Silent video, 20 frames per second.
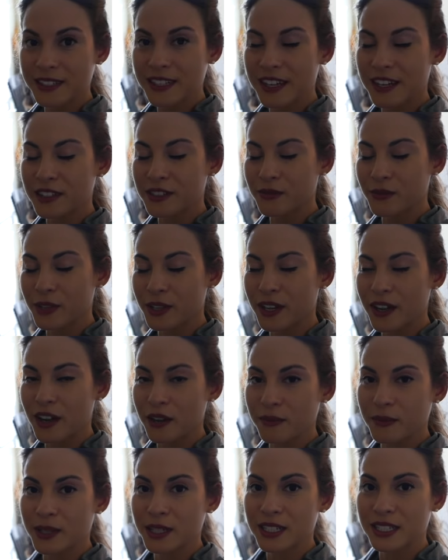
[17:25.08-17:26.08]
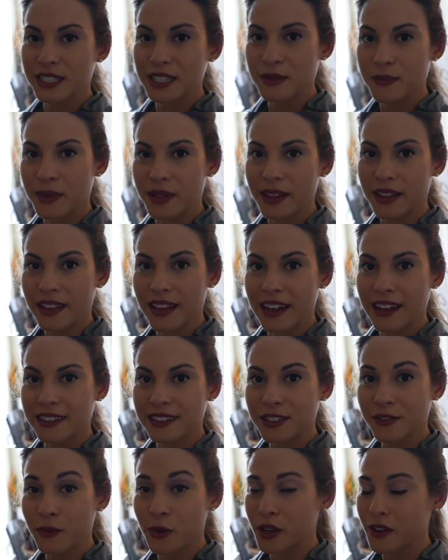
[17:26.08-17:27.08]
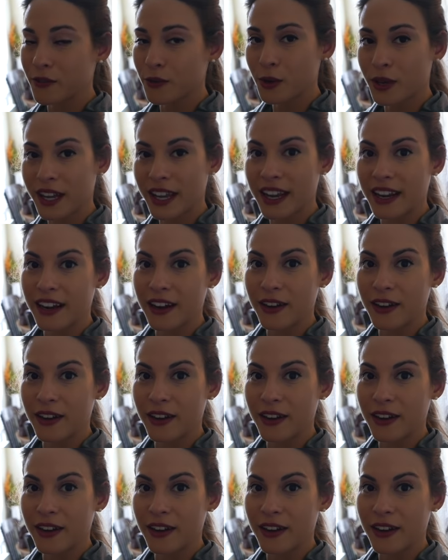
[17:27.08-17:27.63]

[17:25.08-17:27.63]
He hasn't really gotten much sleep in the last, 48